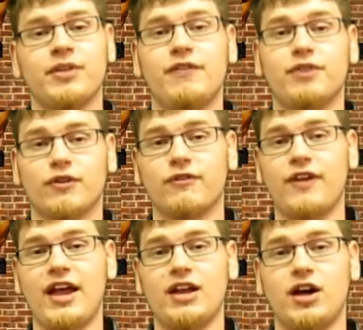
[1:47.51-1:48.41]
if you're a
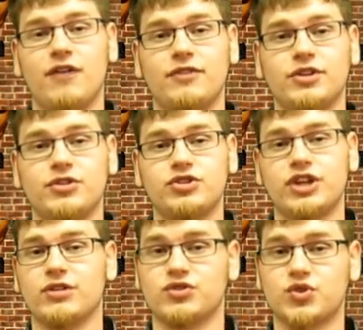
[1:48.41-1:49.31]
fan of the news
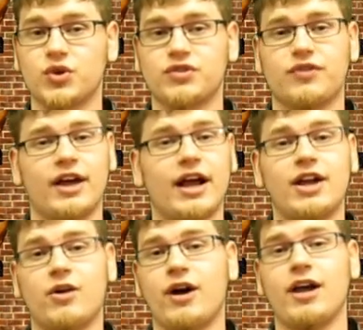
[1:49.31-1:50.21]
channel SourceFed, I
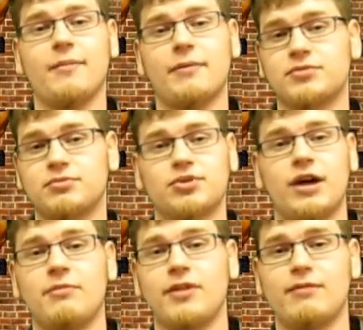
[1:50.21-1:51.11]
know I am, I'm
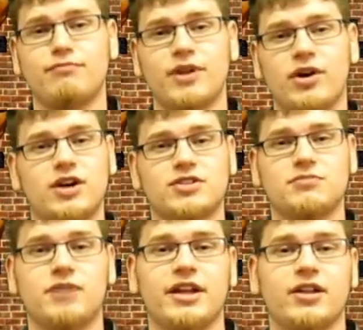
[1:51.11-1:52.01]
subscribed to them, they're
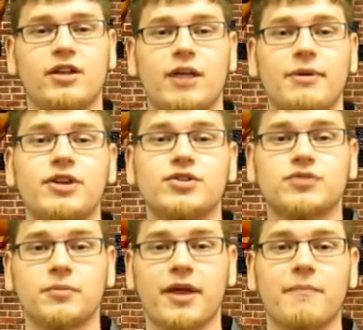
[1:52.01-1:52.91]
awesome, I get a lot of my news
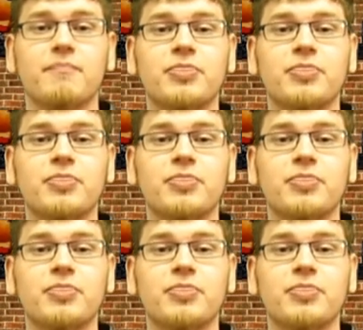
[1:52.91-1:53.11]
from them.